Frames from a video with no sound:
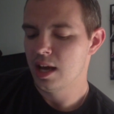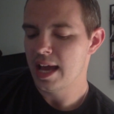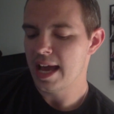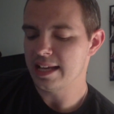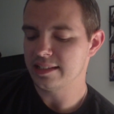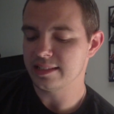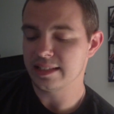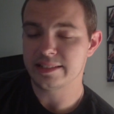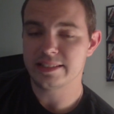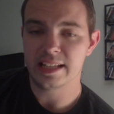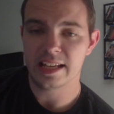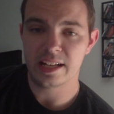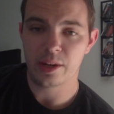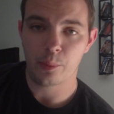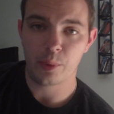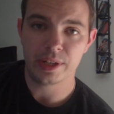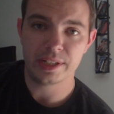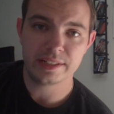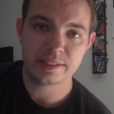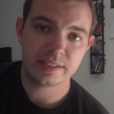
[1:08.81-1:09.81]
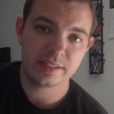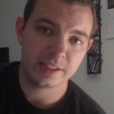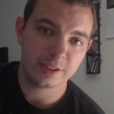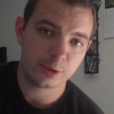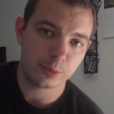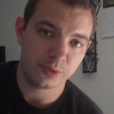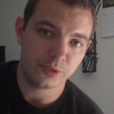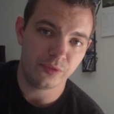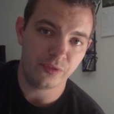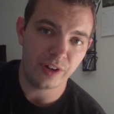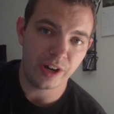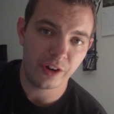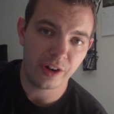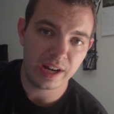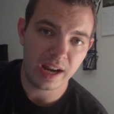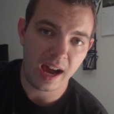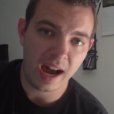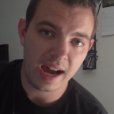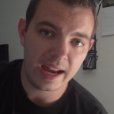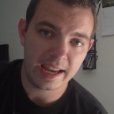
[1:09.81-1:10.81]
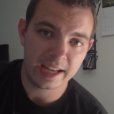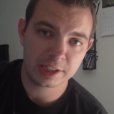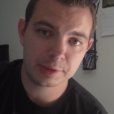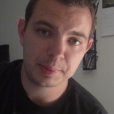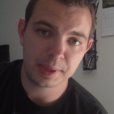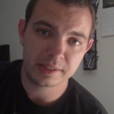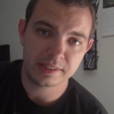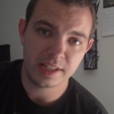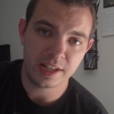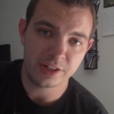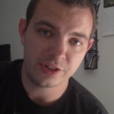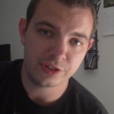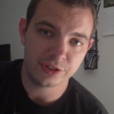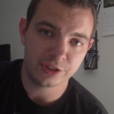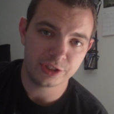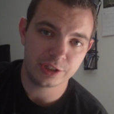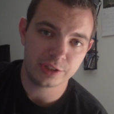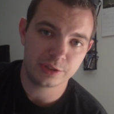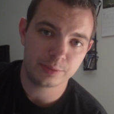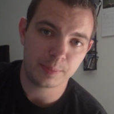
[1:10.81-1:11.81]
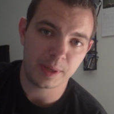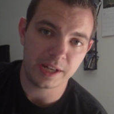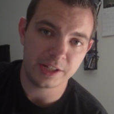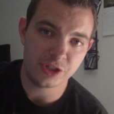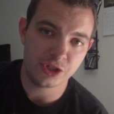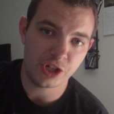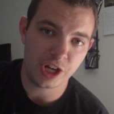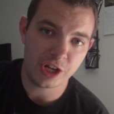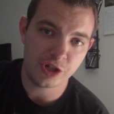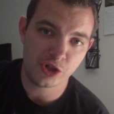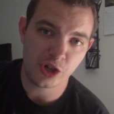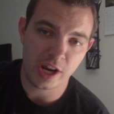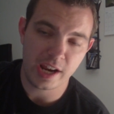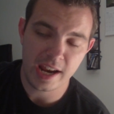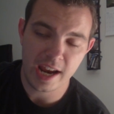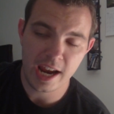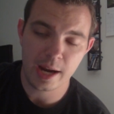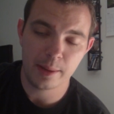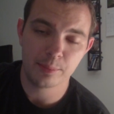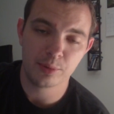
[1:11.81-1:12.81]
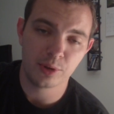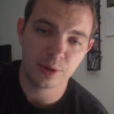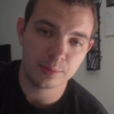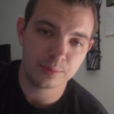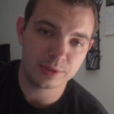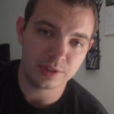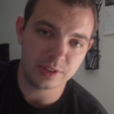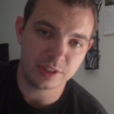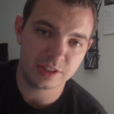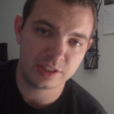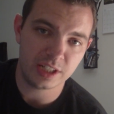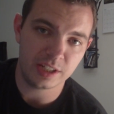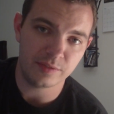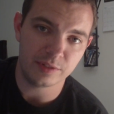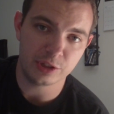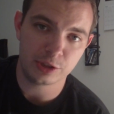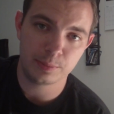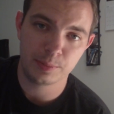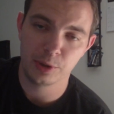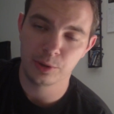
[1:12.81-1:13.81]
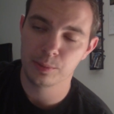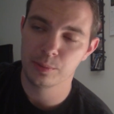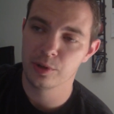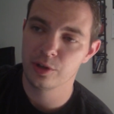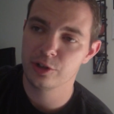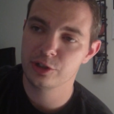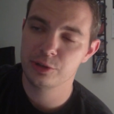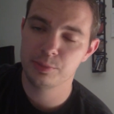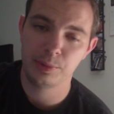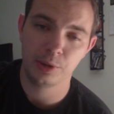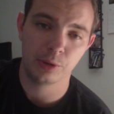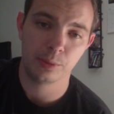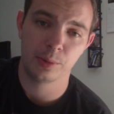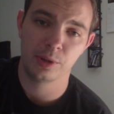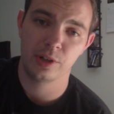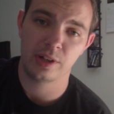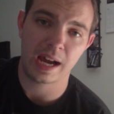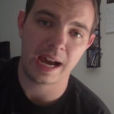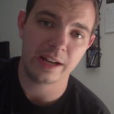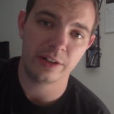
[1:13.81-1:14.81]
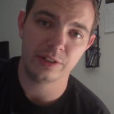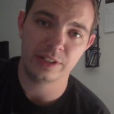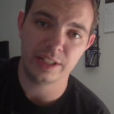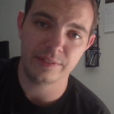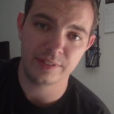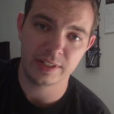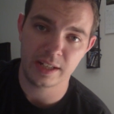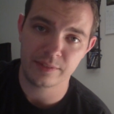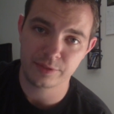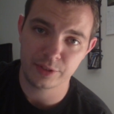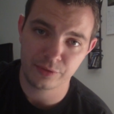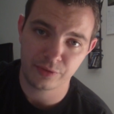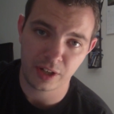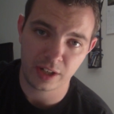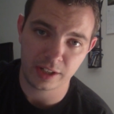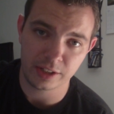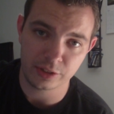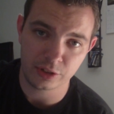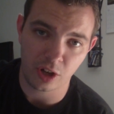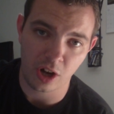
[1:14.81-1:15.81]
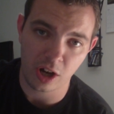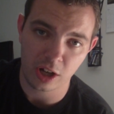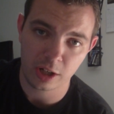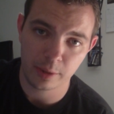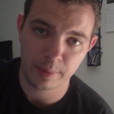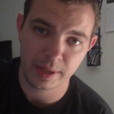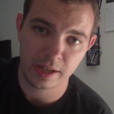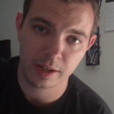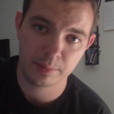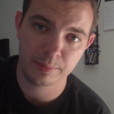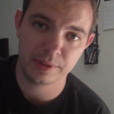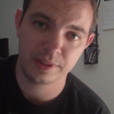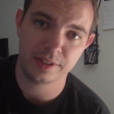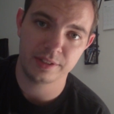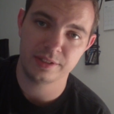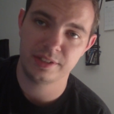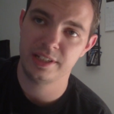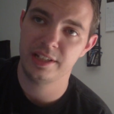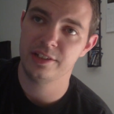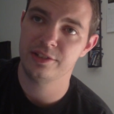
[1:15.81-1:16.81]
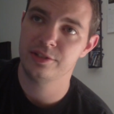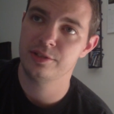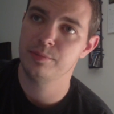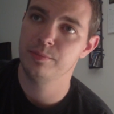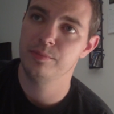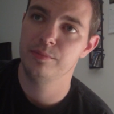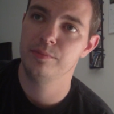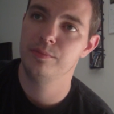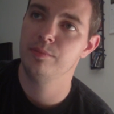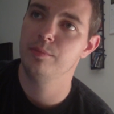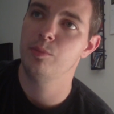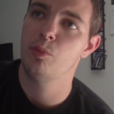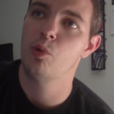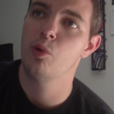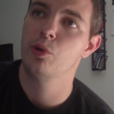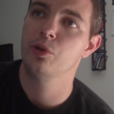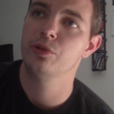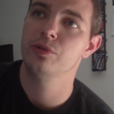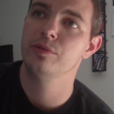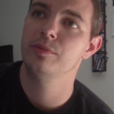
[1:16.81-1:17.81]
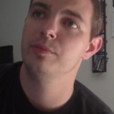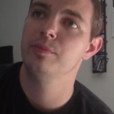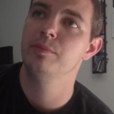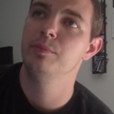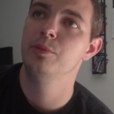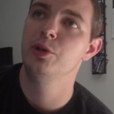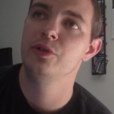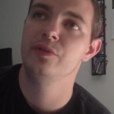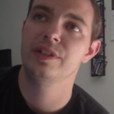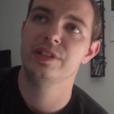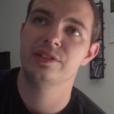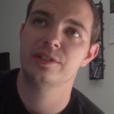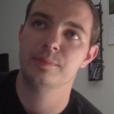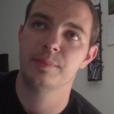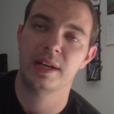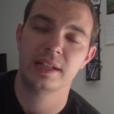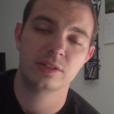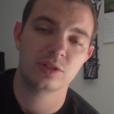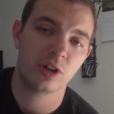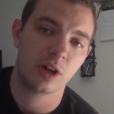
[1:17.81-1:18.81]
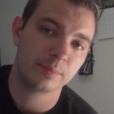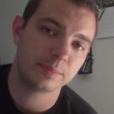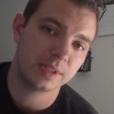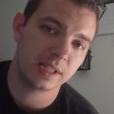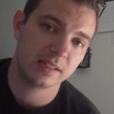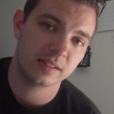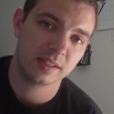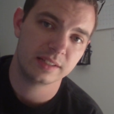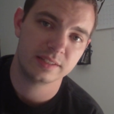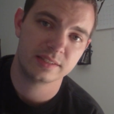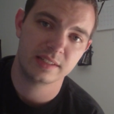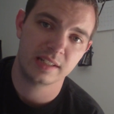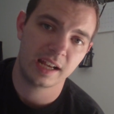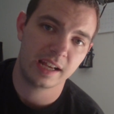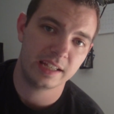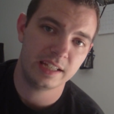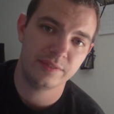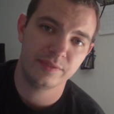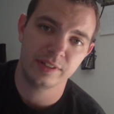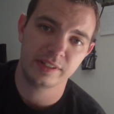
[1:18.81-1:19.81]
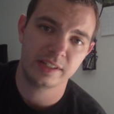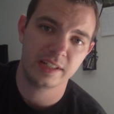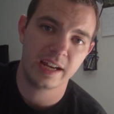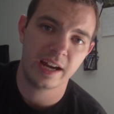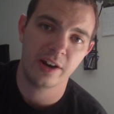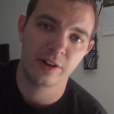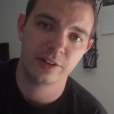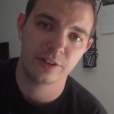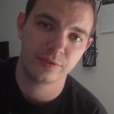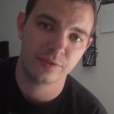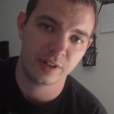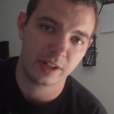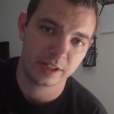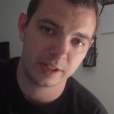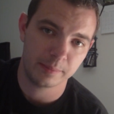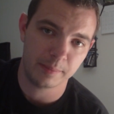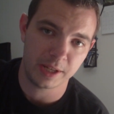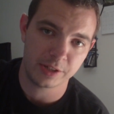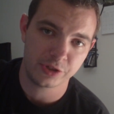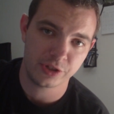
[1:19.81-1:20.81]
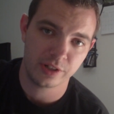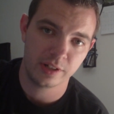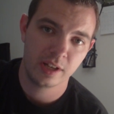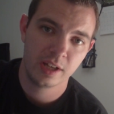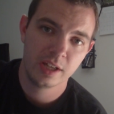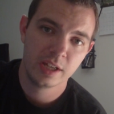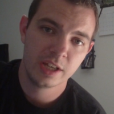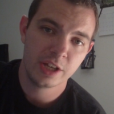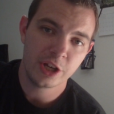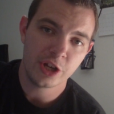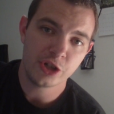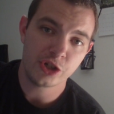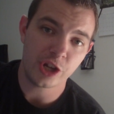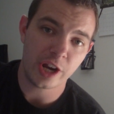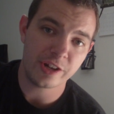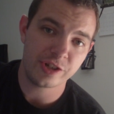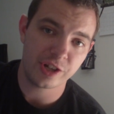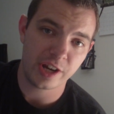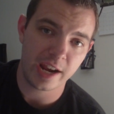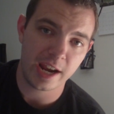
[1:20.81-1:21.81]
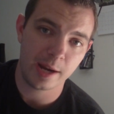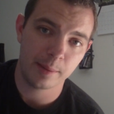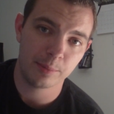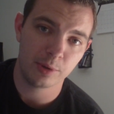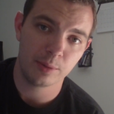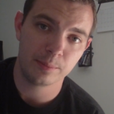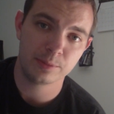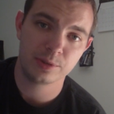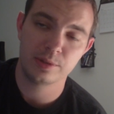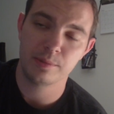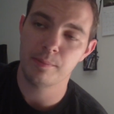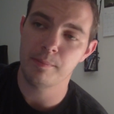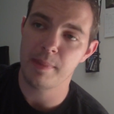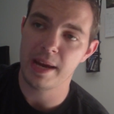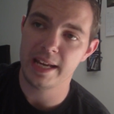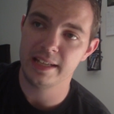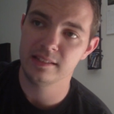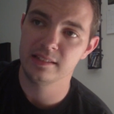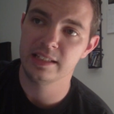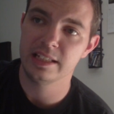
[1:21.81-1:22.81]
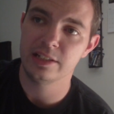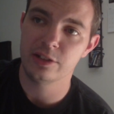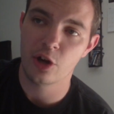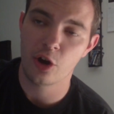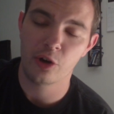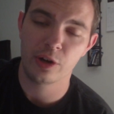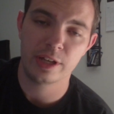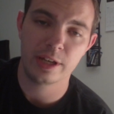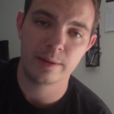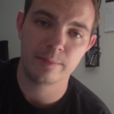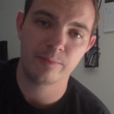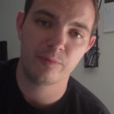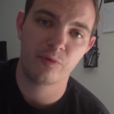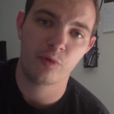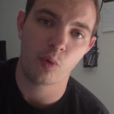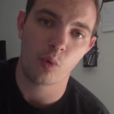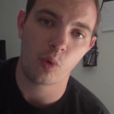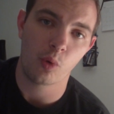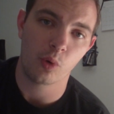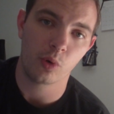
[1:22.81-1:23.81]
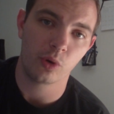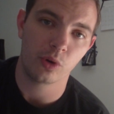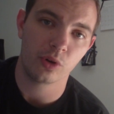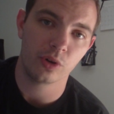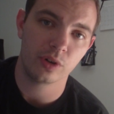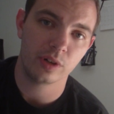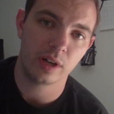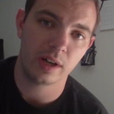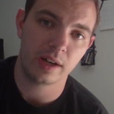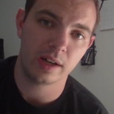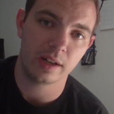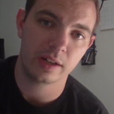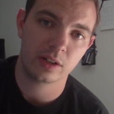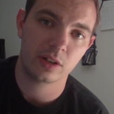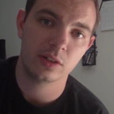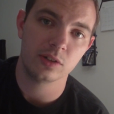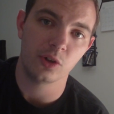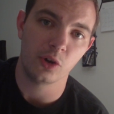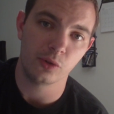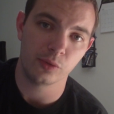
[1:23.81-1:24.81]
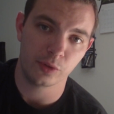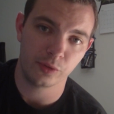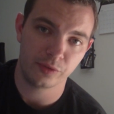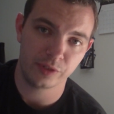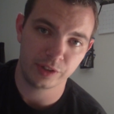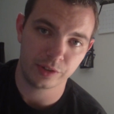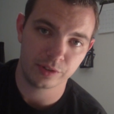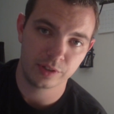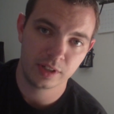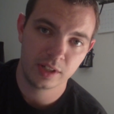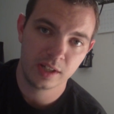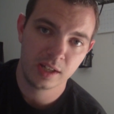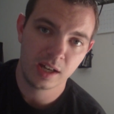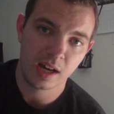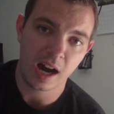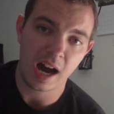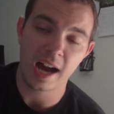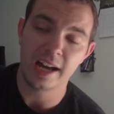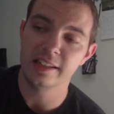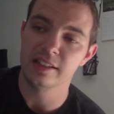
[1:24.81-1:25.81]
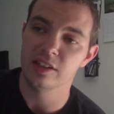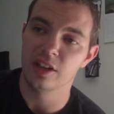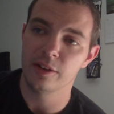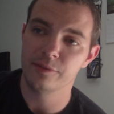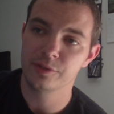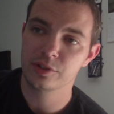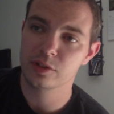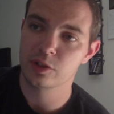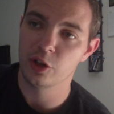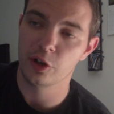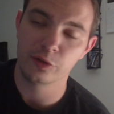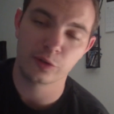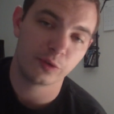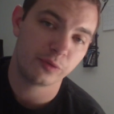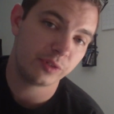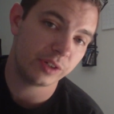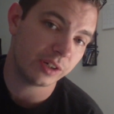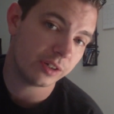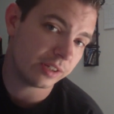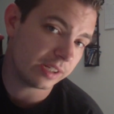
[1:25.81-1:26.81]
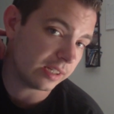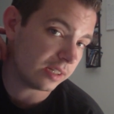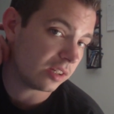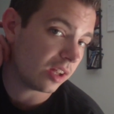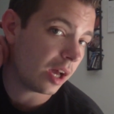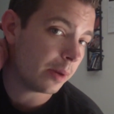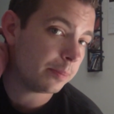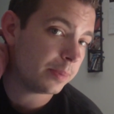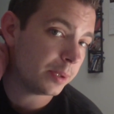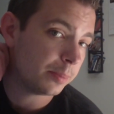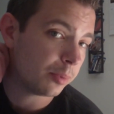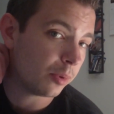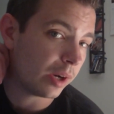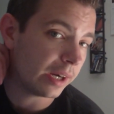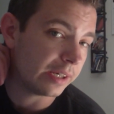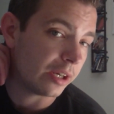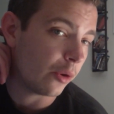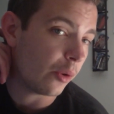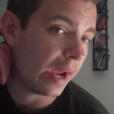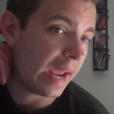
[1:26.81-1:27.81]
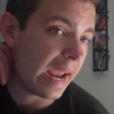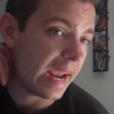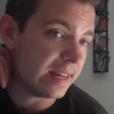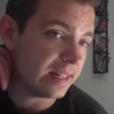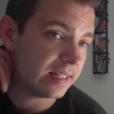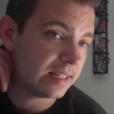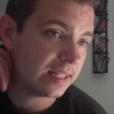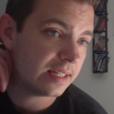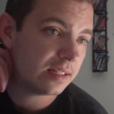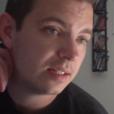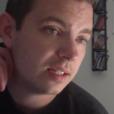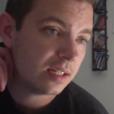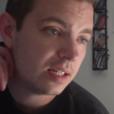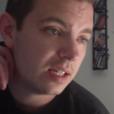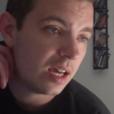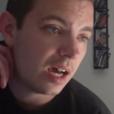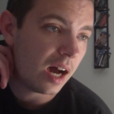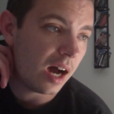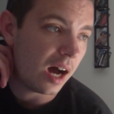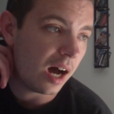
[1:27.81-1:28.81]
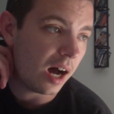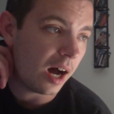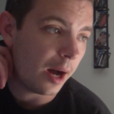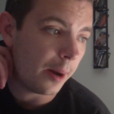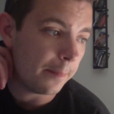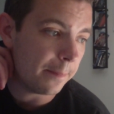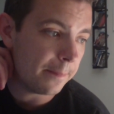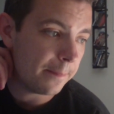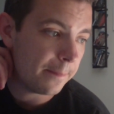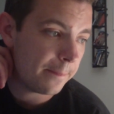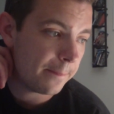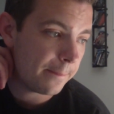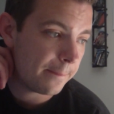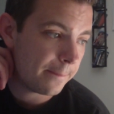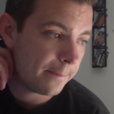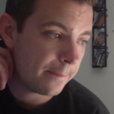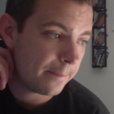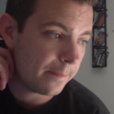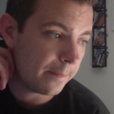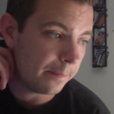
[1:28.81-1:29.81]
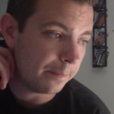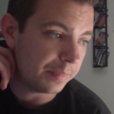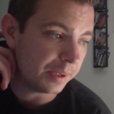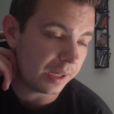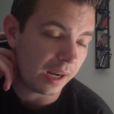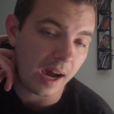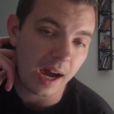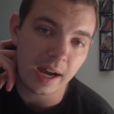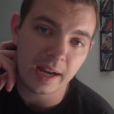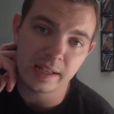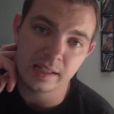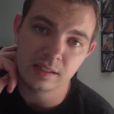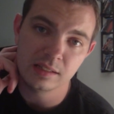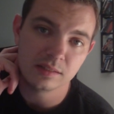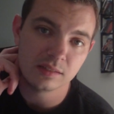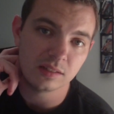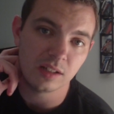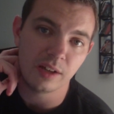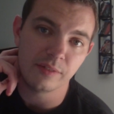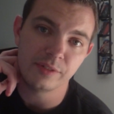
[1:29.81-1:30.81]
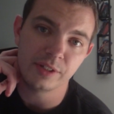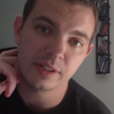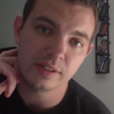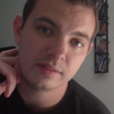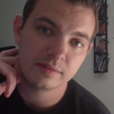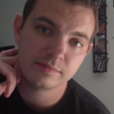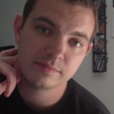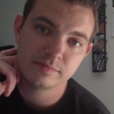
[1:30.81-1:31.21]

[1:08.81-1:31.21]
As I said, I went into this with very high expectations. It's by J.J. Abrams and Steven Spielberg. Spielberg, I don't even have to fucking talk about because he has more movies in my top 10 list than I even care to fucking mention. J.J. Abrams, mainly know him for Cloverfield. I loved Cloverfield, and a lot of people I know hated it, but I loved it.